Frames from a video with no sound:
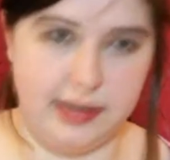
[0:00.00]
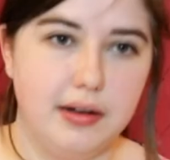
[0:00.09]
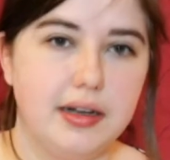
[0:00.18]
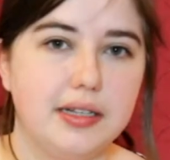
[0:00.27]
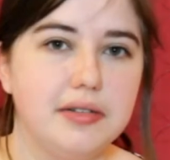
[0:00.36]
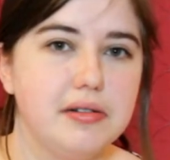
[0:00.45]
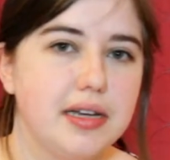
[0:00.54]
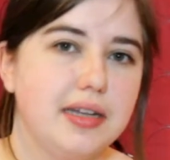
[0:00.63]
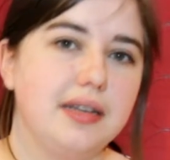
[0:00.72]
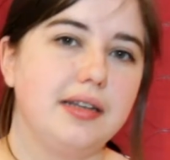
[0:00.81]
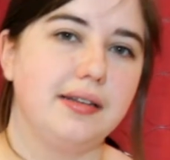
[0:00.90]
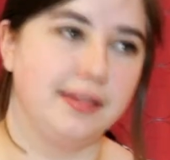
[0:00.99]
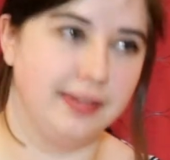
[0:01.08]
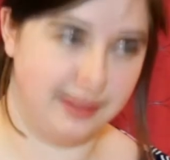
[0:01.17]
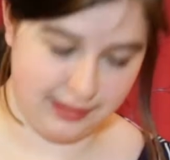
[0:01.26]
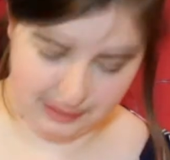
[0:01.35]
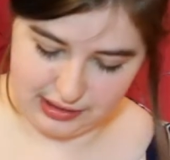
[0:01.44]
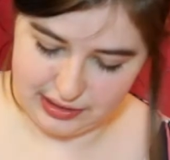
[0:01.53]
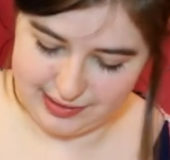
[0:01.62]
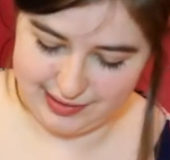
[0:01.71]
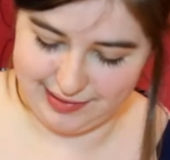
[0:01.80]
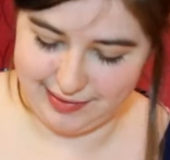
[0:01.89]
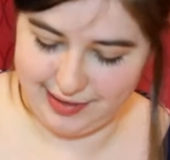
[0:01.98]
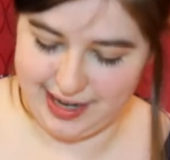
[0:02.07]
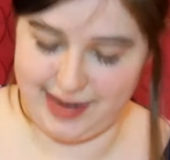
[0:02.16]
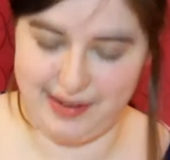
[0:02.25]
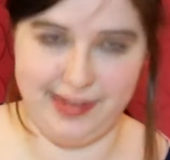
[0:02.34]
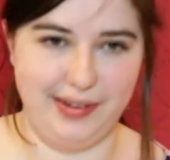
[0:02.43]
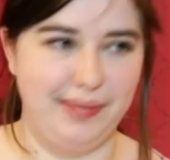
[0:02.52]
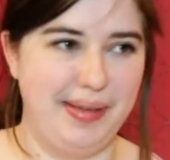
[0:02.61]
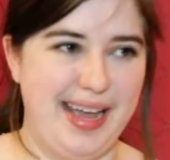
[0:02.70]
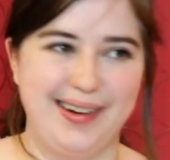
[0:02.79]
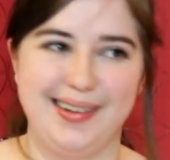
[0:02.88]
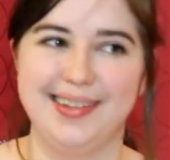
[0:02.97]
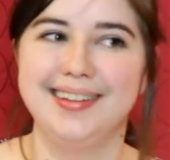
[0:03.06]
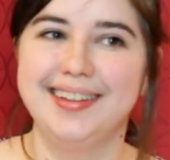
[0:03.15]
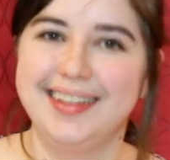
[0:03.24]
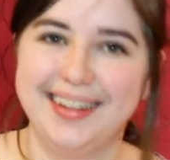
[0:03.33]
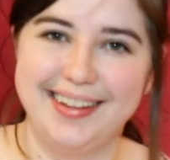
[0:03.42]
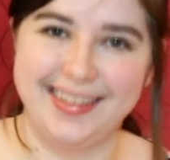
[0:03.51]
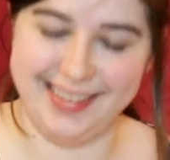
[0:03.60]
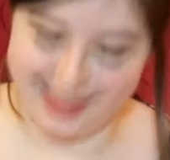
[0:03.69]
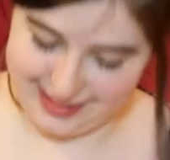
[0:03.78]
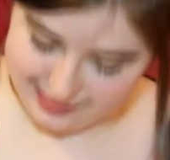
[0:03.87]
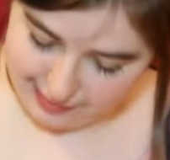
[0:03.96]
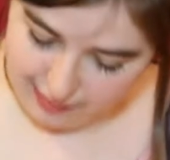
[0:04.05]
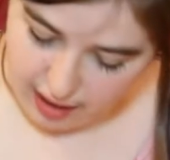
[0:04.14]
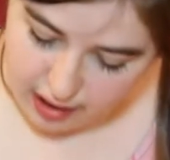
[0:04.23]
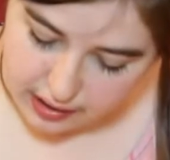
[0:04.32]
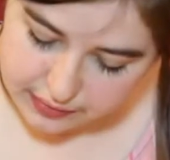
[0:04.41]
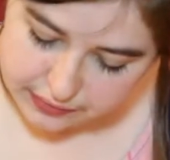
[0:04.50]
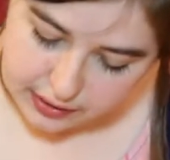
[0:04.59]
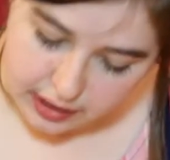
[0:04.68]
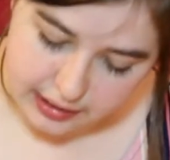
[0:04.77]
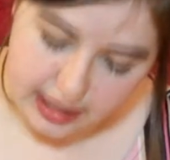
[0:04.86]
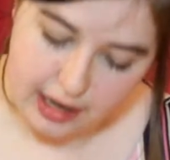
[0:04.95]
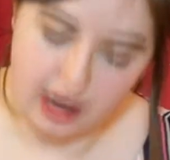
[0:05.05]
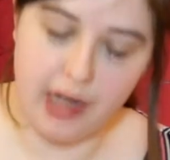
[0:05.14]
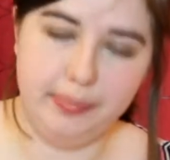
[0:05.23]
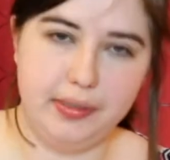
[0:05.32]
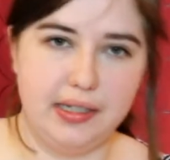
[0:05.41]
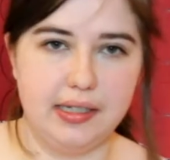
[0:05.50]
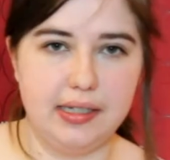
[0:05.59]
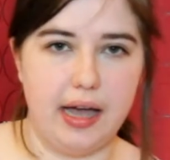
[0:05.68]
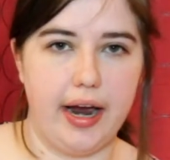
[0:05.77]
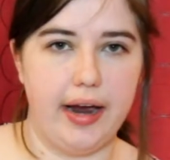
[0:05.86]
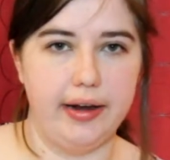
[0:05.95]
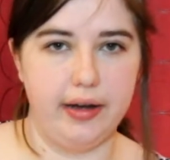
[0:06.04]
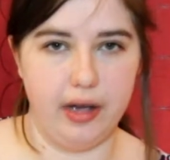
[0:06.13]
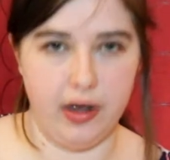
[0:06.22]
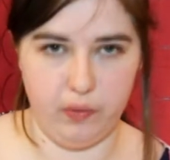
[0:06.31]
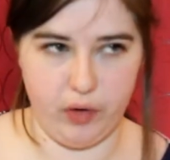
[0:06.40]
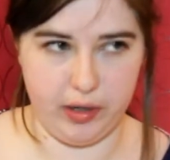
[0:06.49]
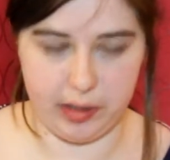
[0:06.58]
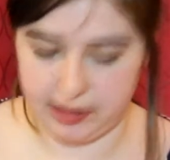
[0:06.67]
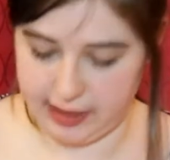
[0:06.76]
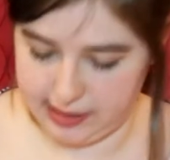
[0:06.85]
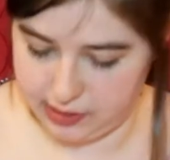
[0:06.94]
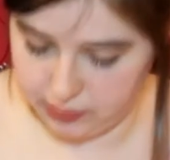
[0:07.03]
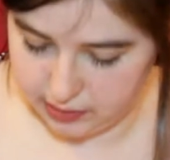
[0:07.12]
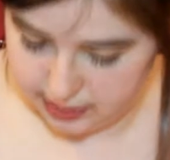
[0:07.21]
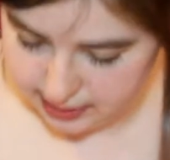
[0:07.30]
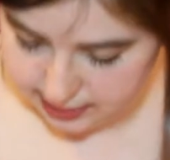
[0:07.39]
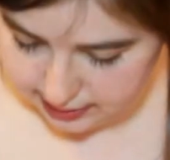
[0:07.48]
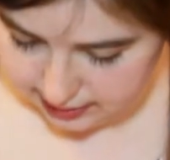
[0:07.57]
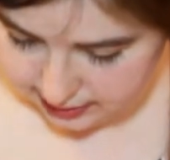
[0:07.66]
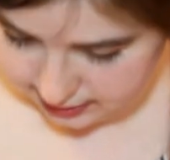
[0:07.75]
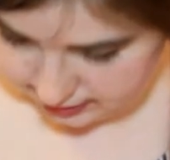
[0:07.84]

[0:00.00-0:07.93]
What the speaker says: as you can do in your little panel, off on the opposite side of where our light source is.